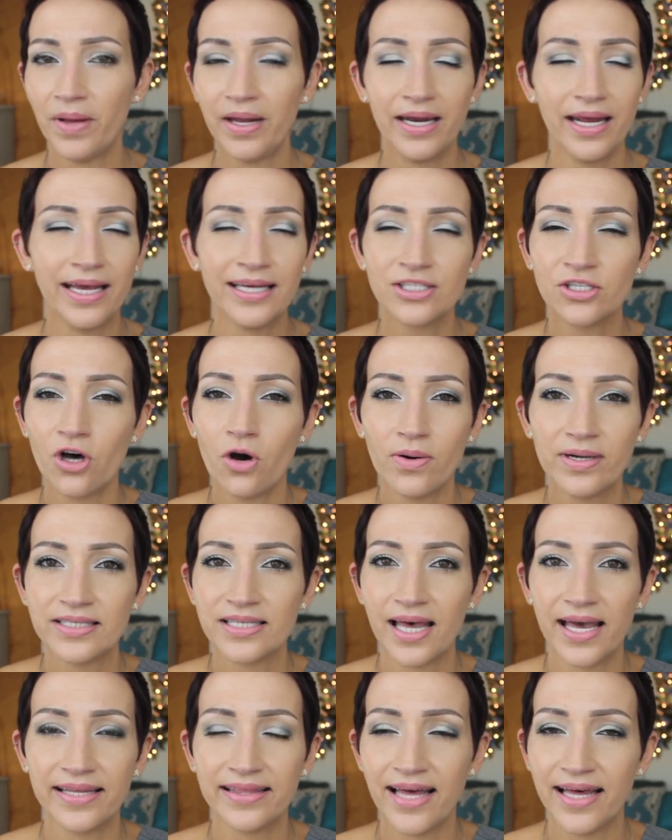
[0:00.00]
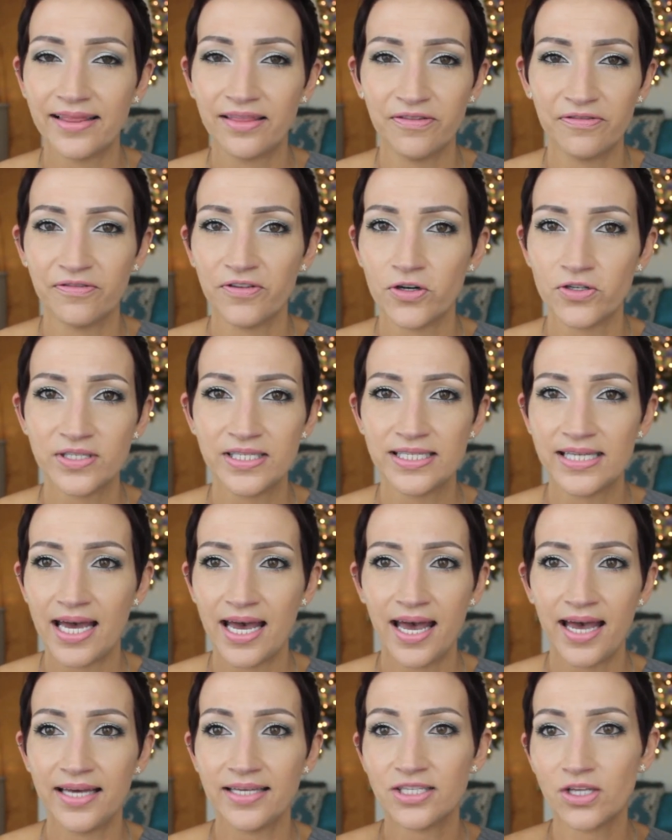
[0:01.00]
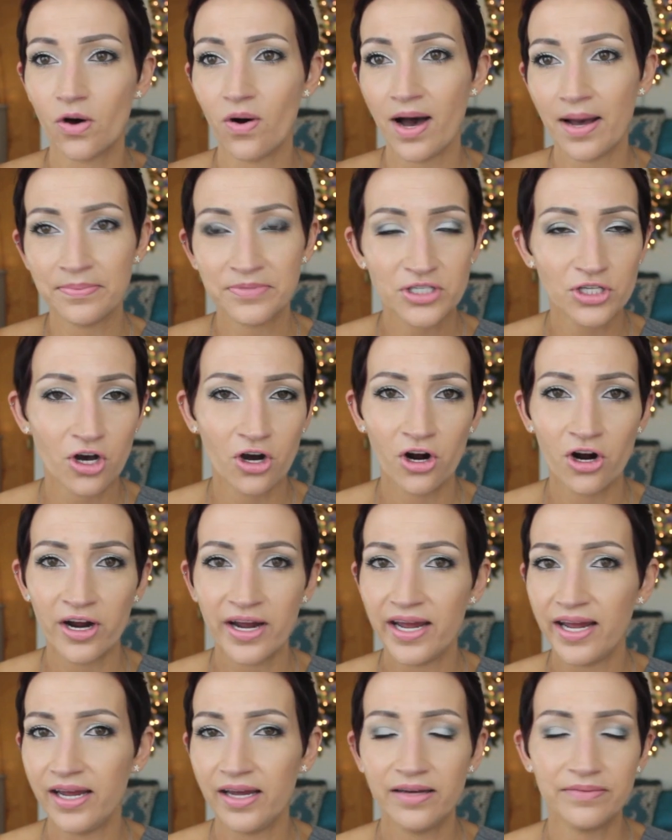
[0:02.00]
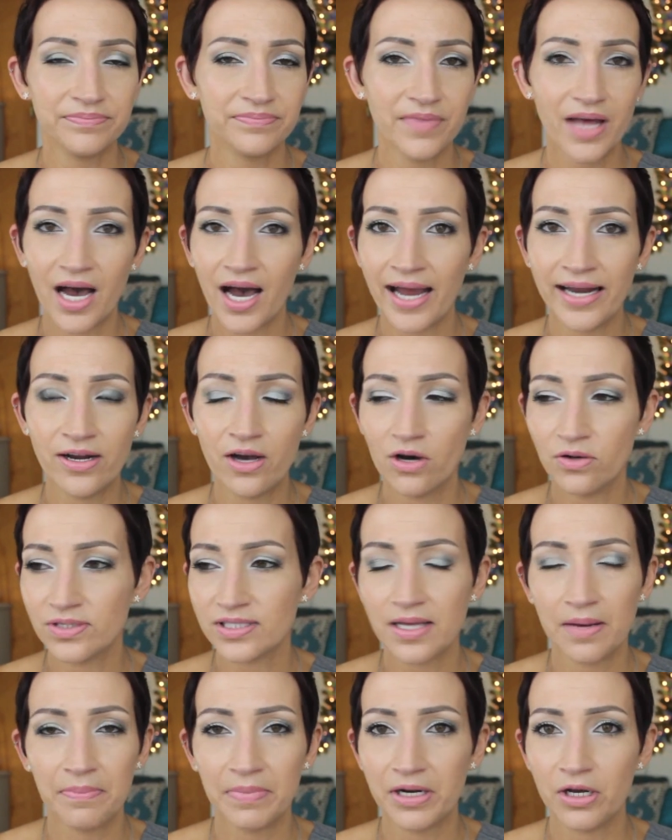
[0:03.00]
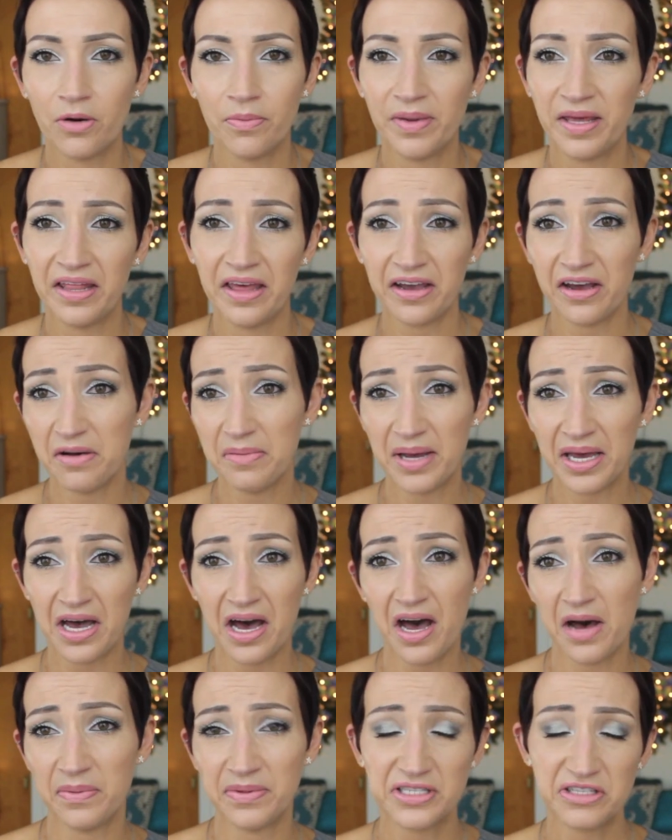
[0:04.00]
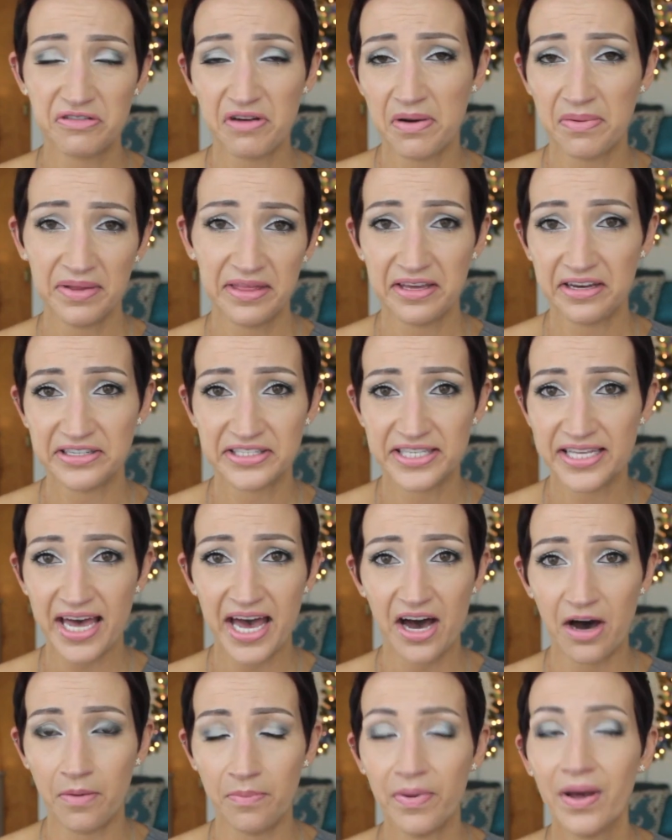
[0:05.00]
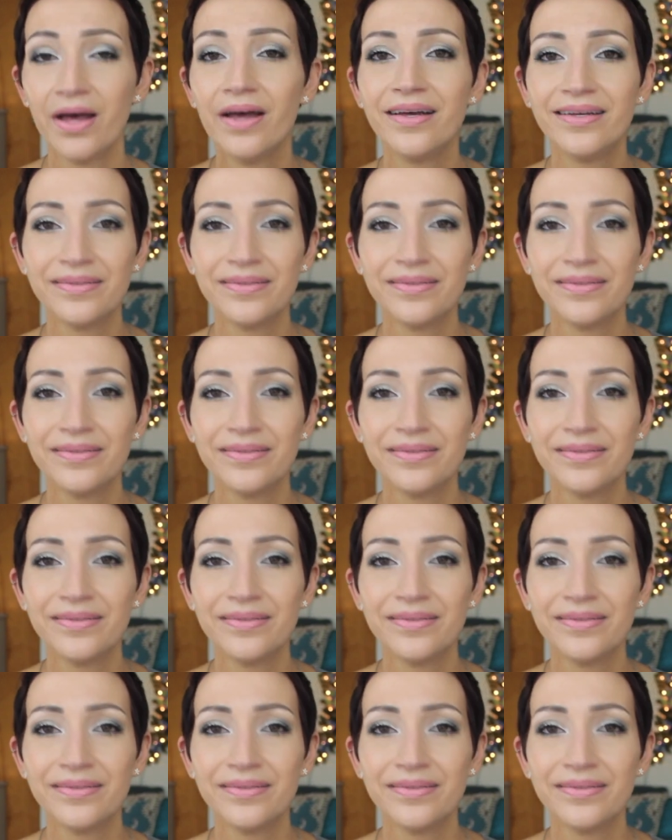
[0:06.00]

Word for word: And it's always like that the first day. So I'm sorry, I know somebody will be like, oh my God, what's wrong with your scalp?